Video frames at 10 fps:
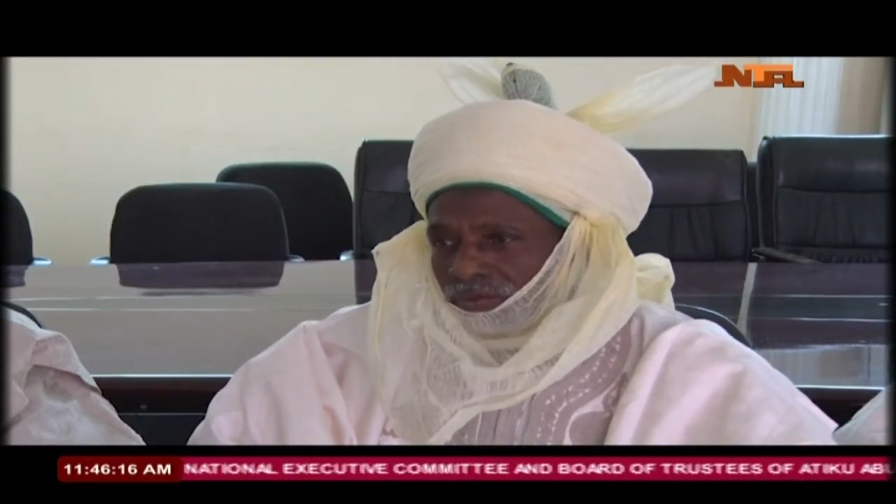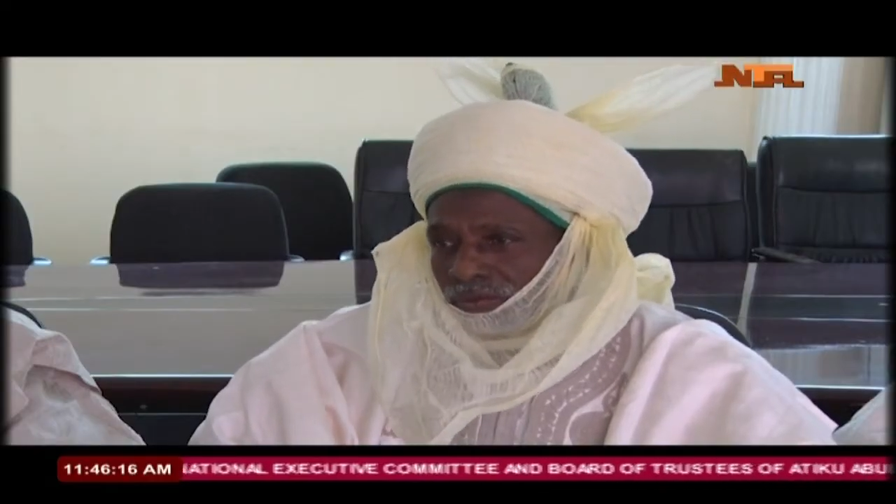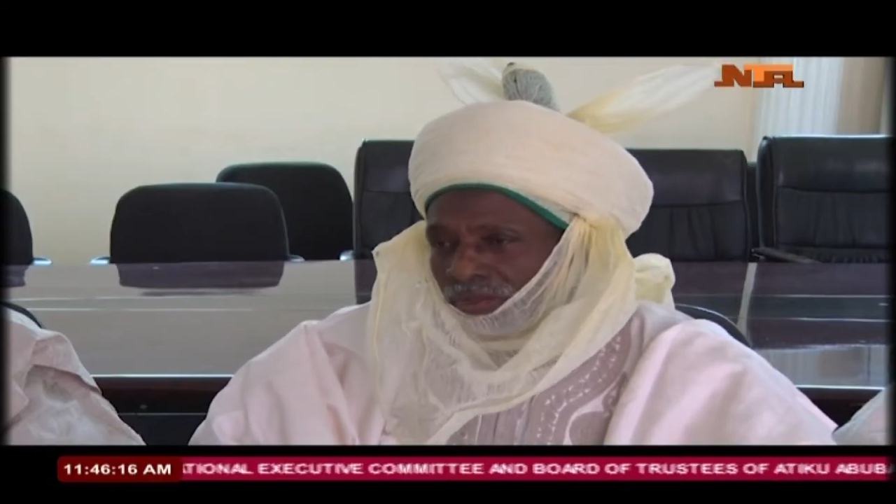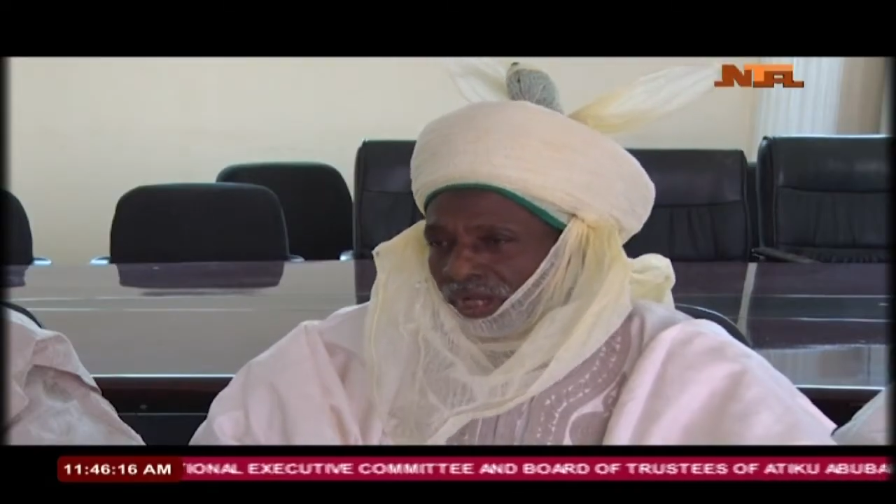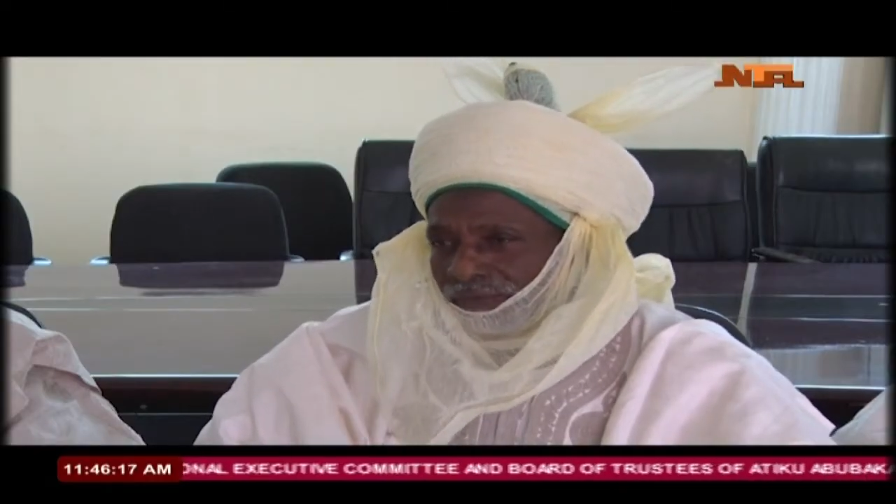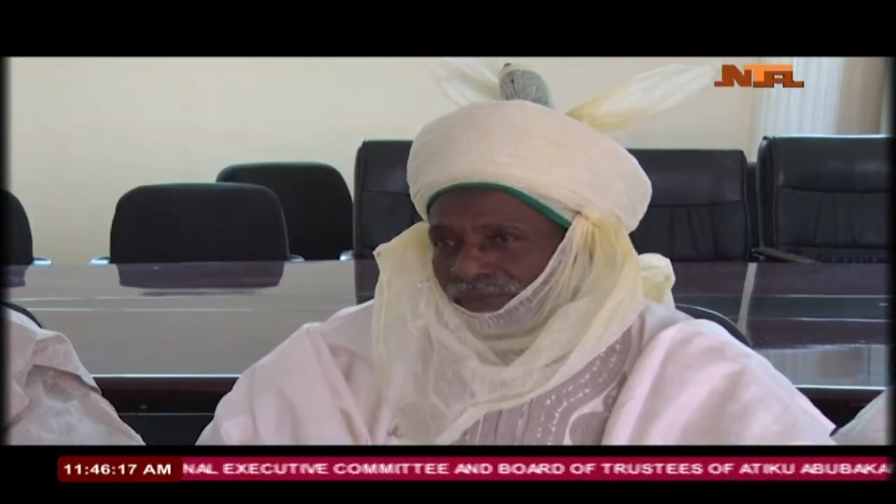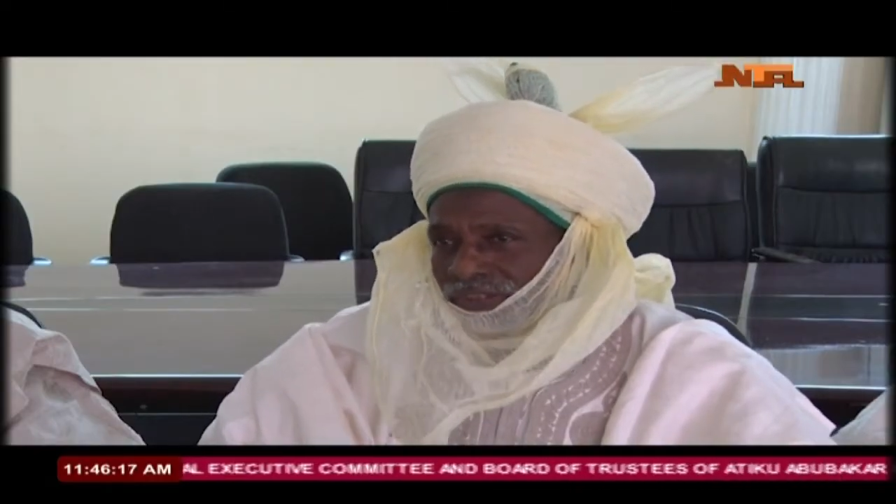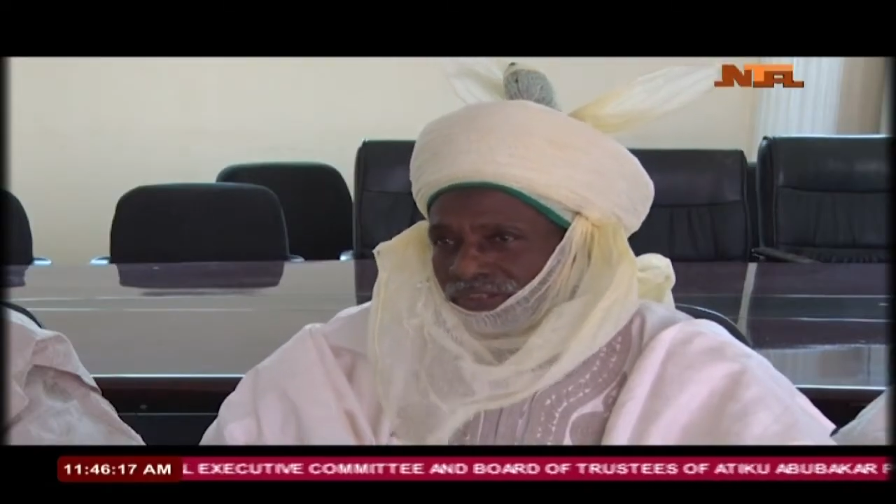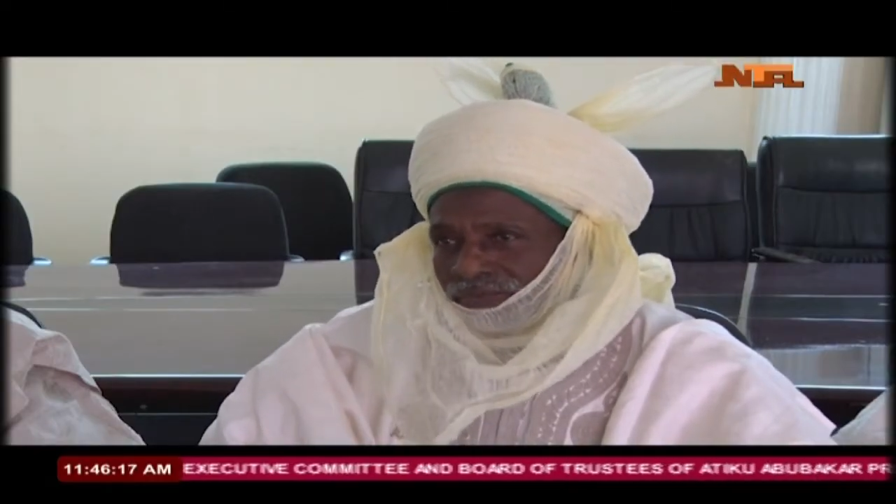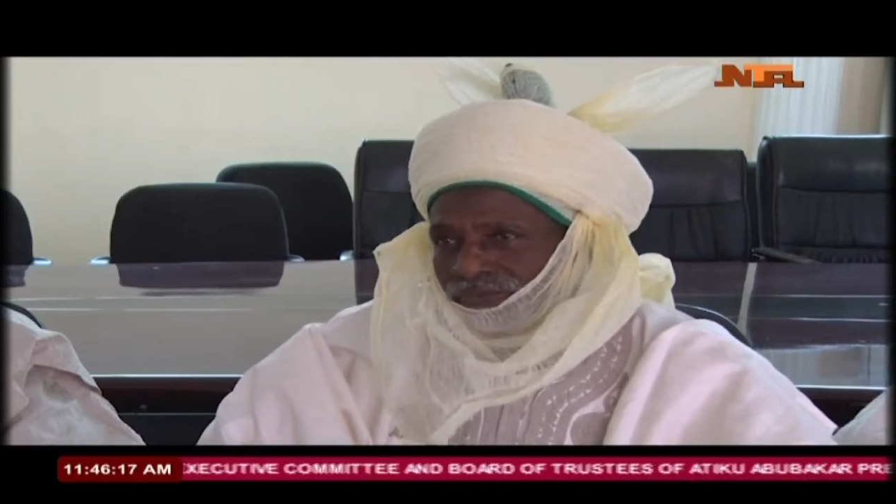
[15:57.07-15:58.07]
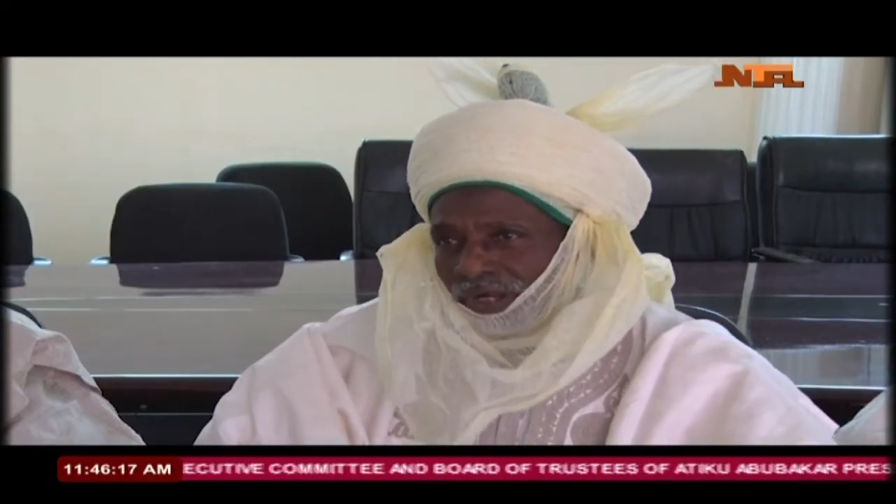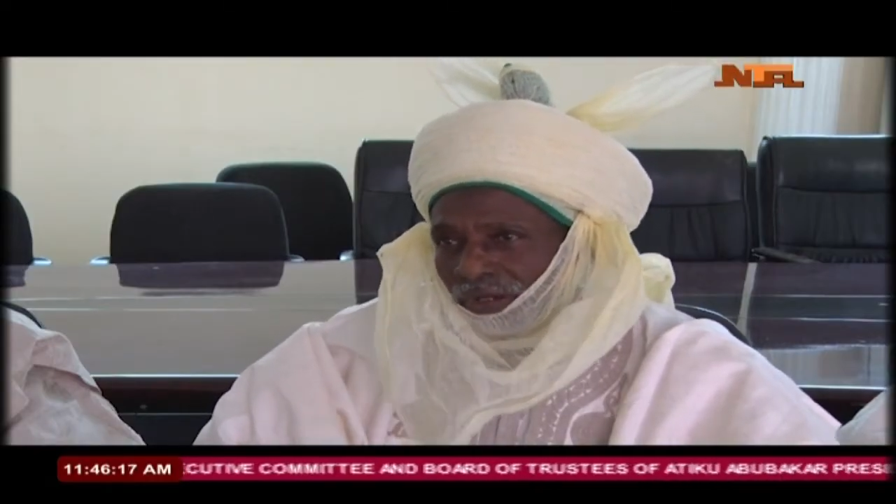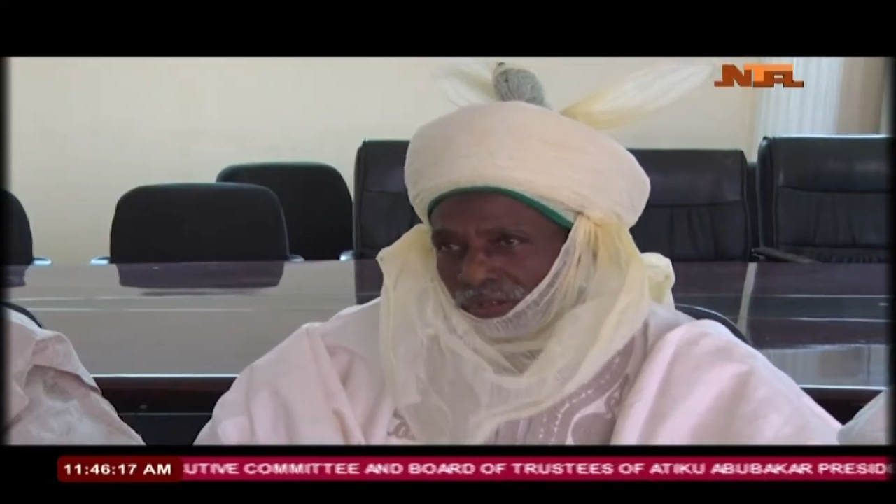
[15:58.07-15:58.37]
we have achieved a